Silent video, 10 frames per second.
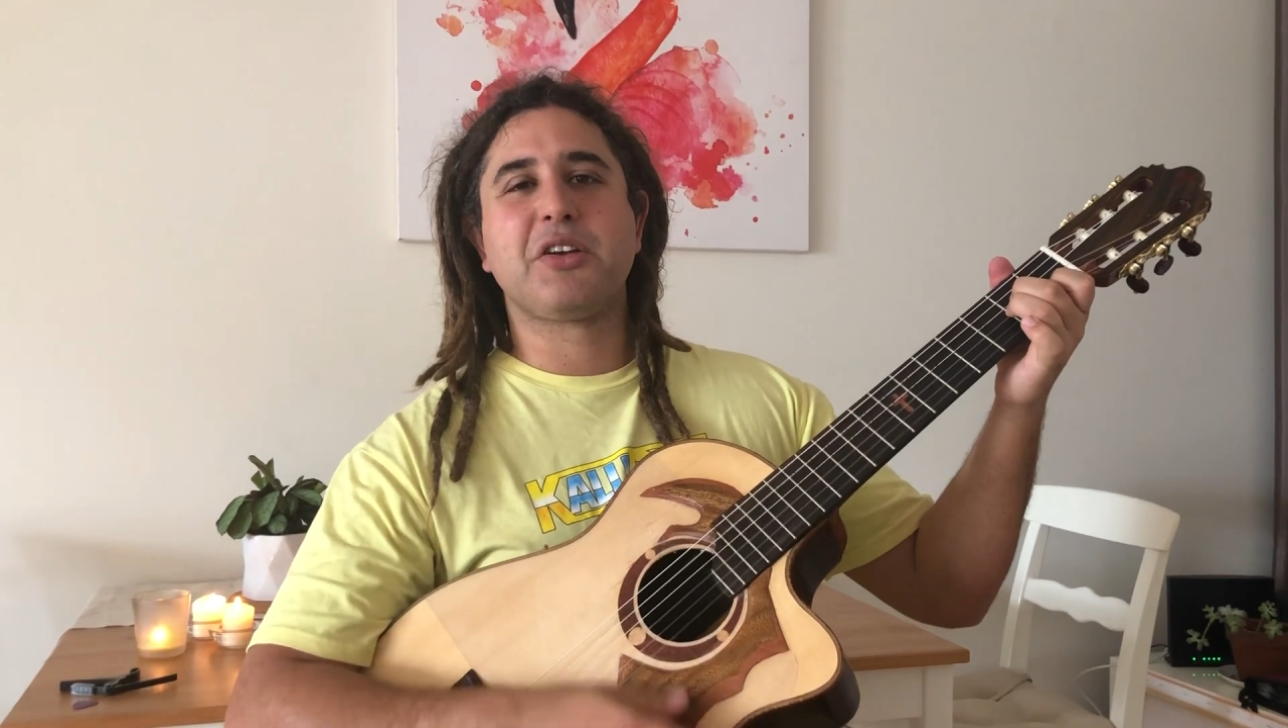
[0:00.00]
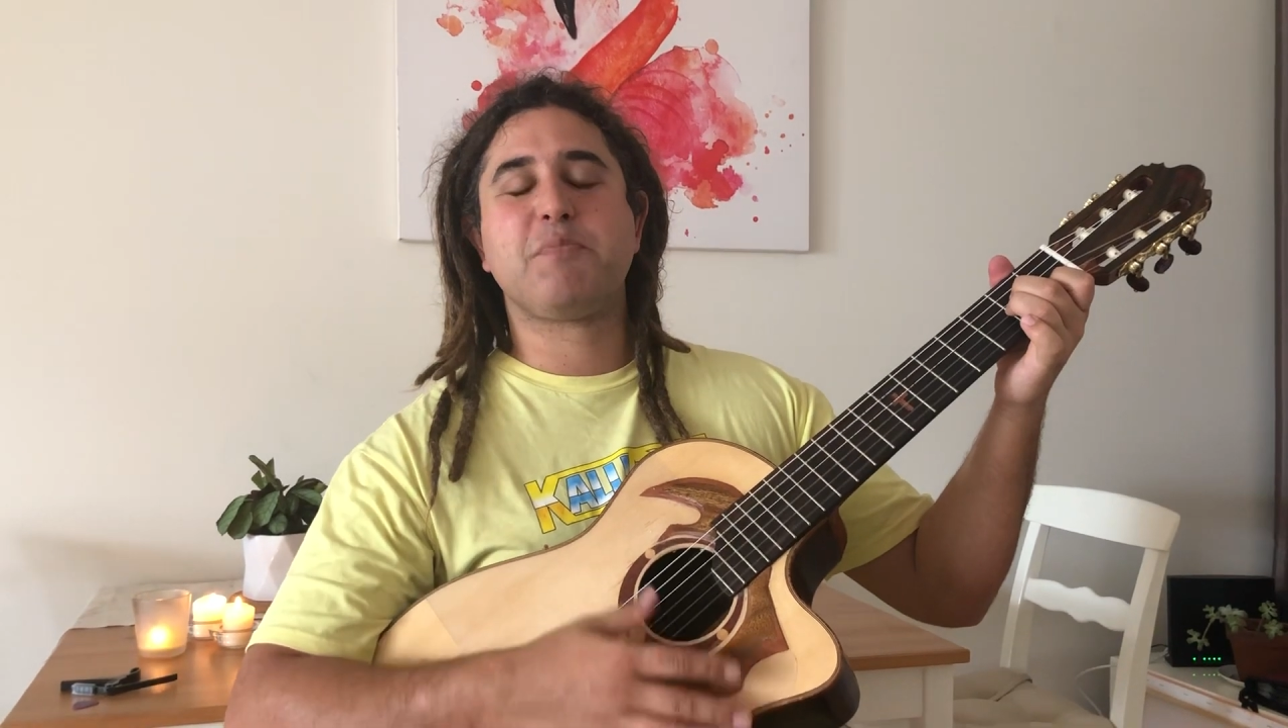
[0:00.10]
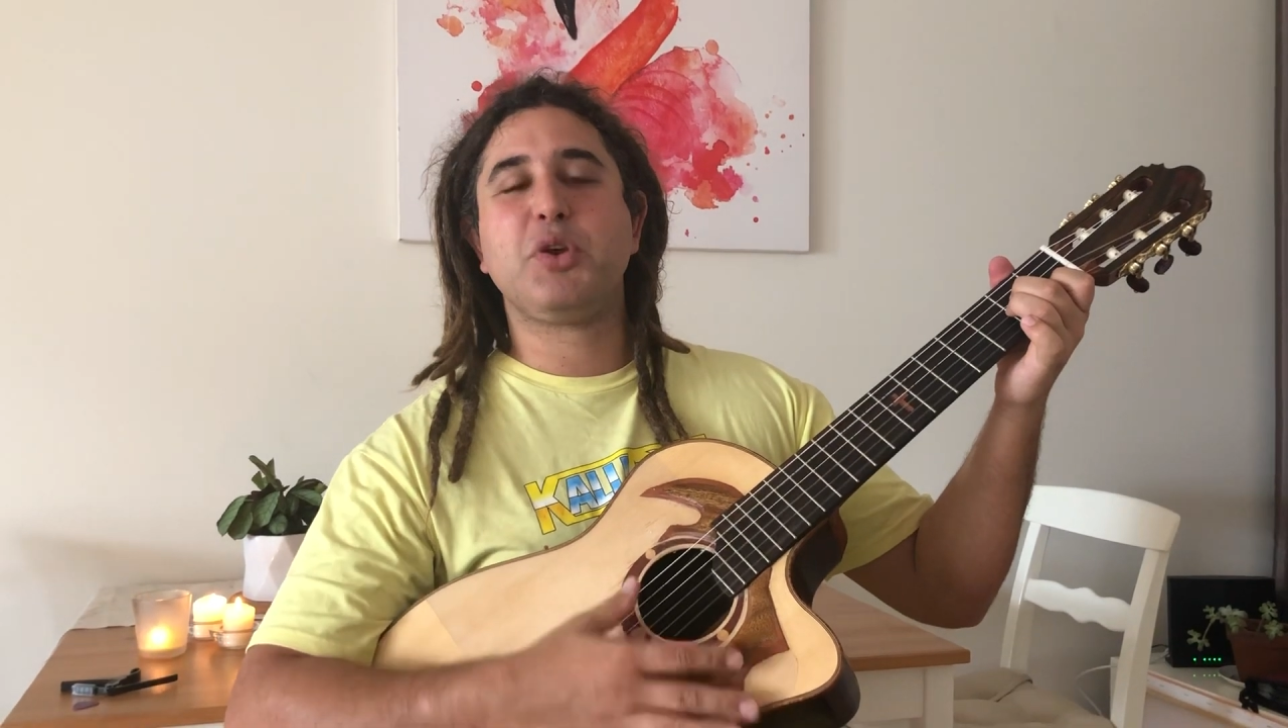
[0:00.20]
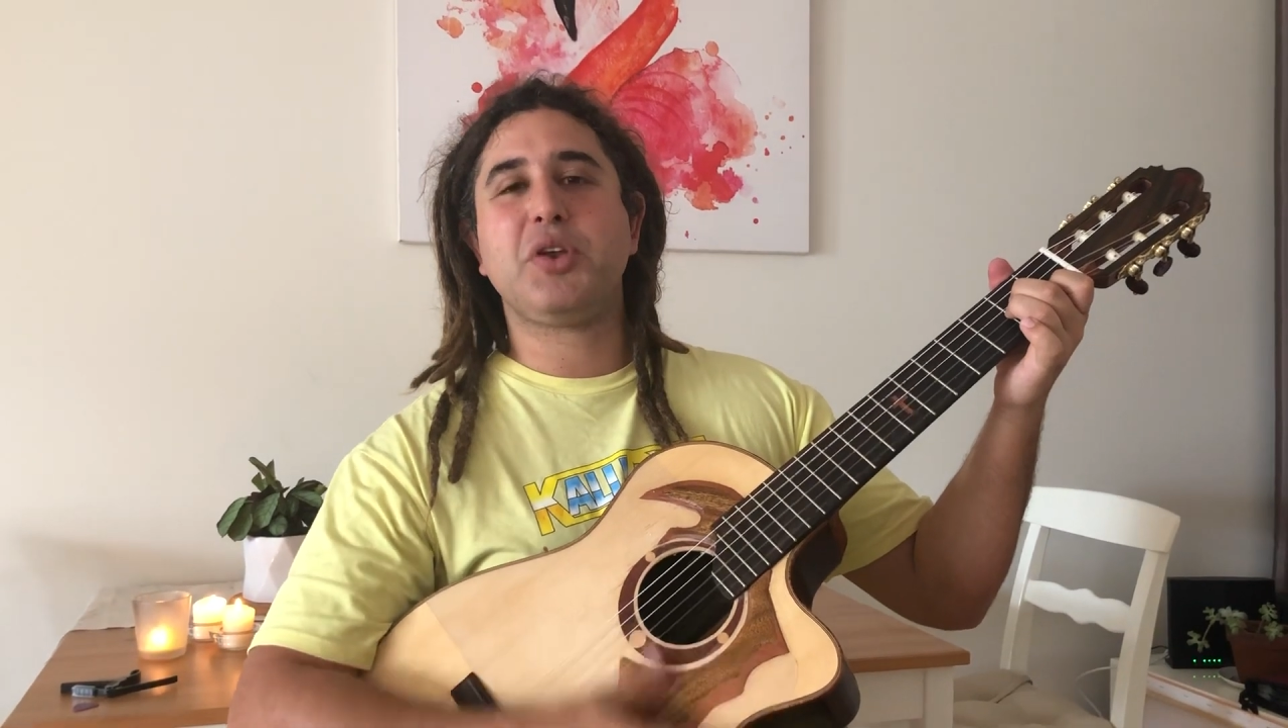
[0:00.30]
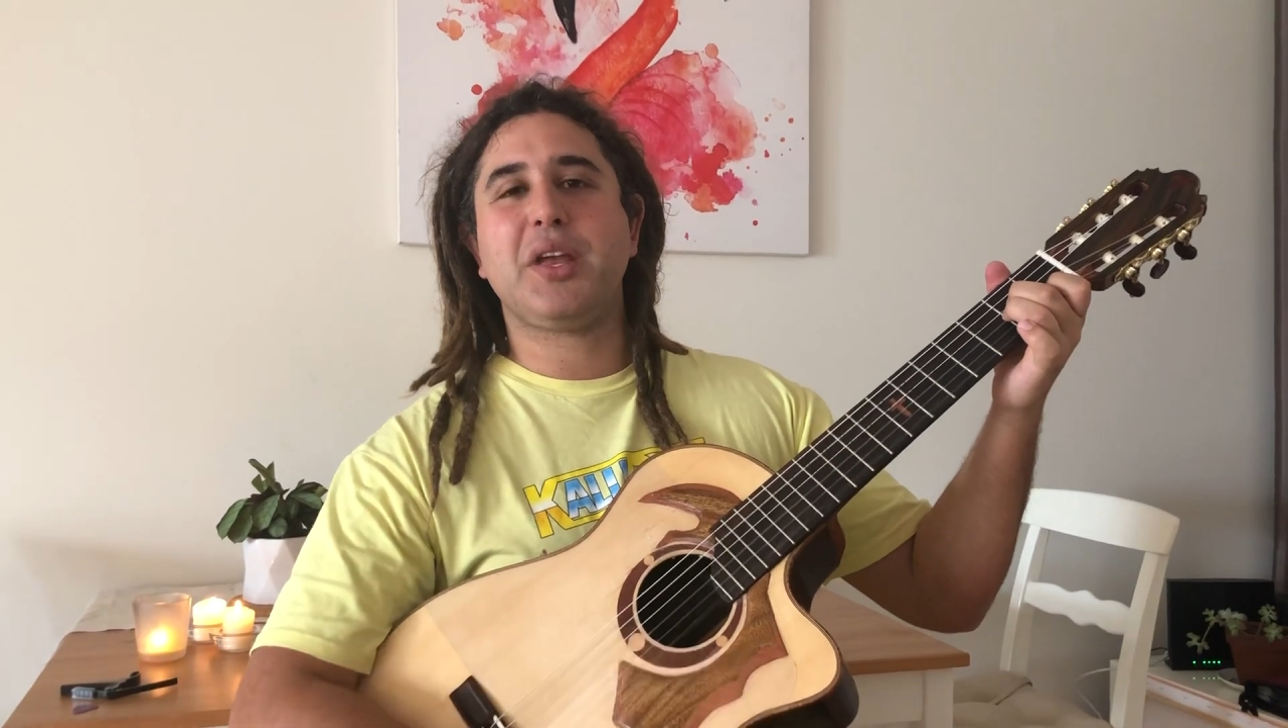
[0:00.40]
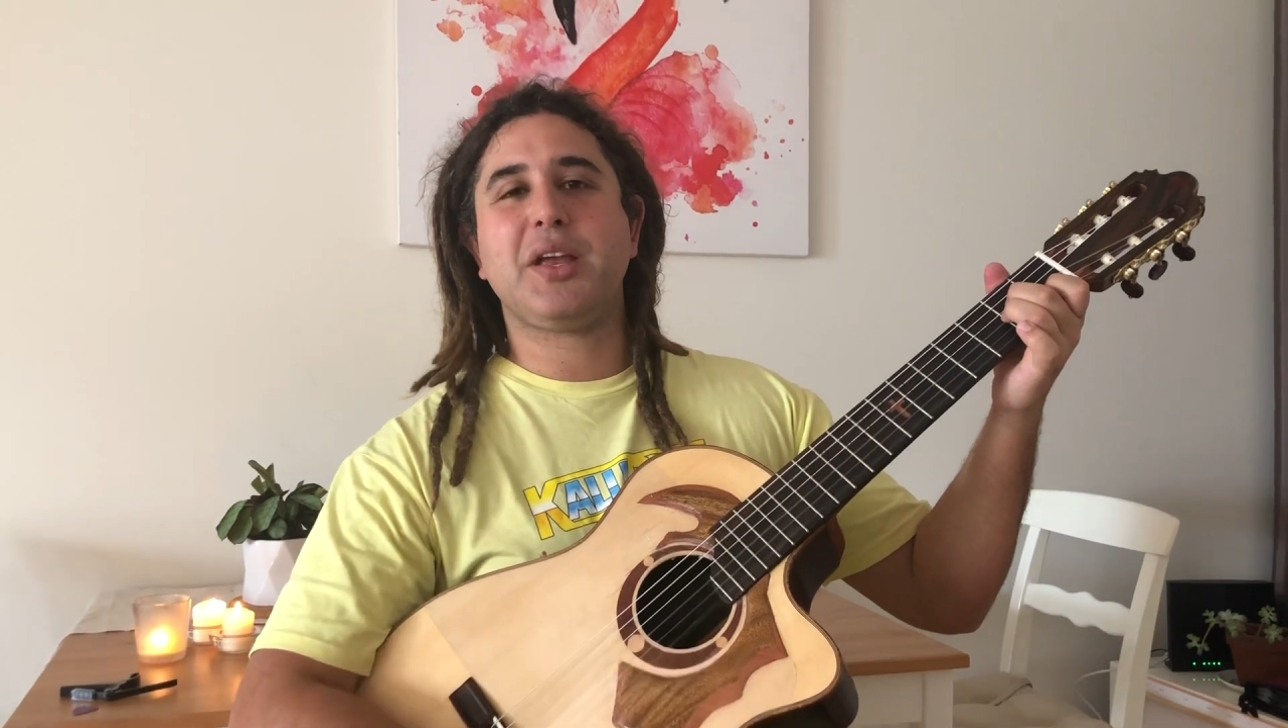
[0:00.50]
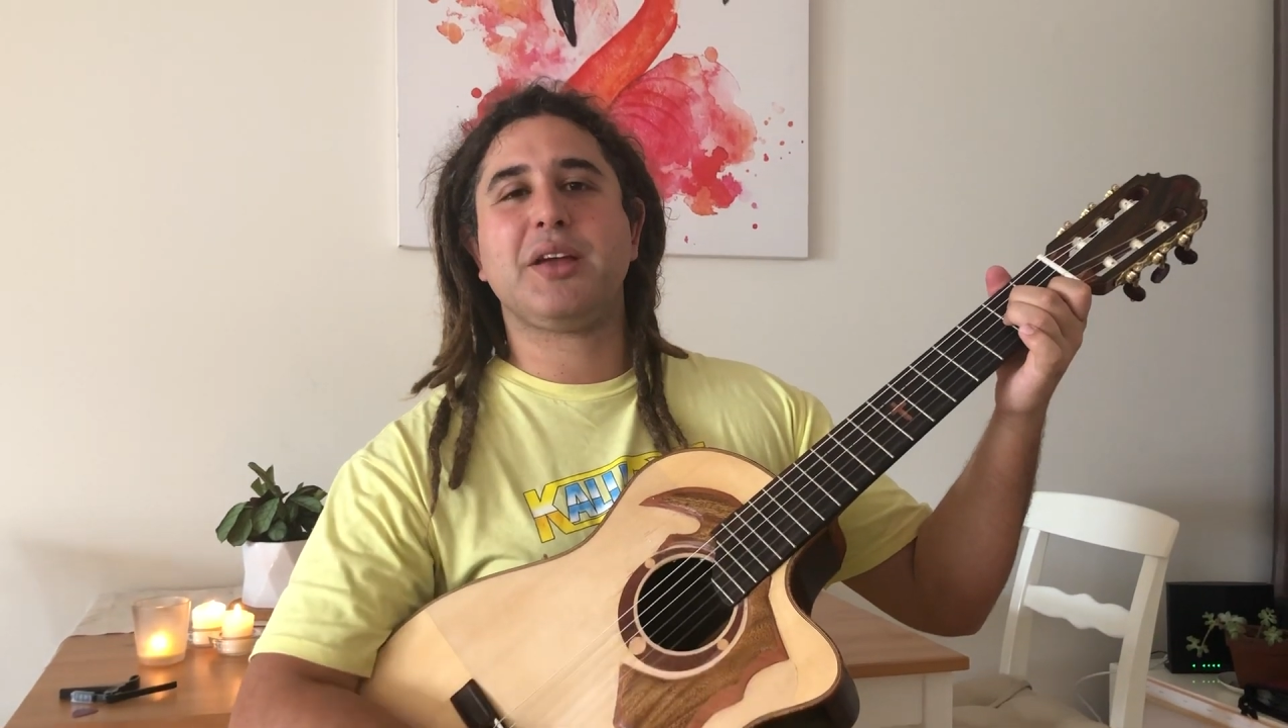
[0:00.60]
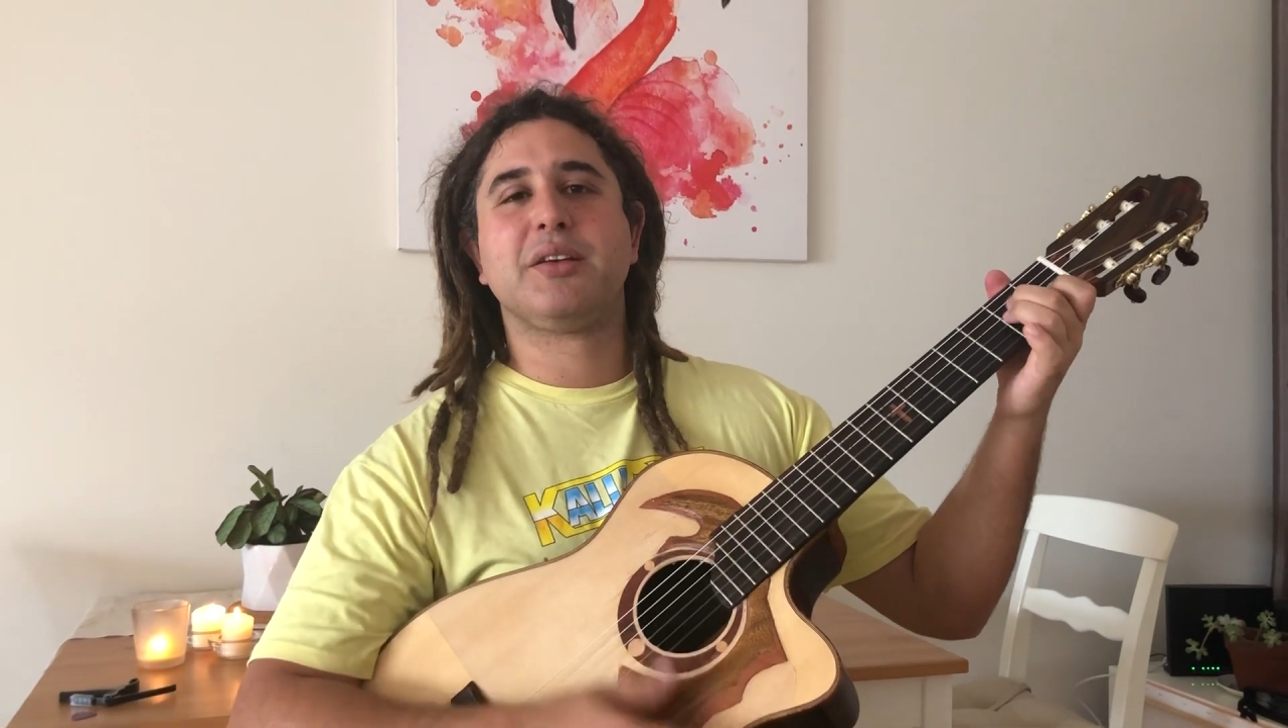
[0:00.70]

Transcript: beauty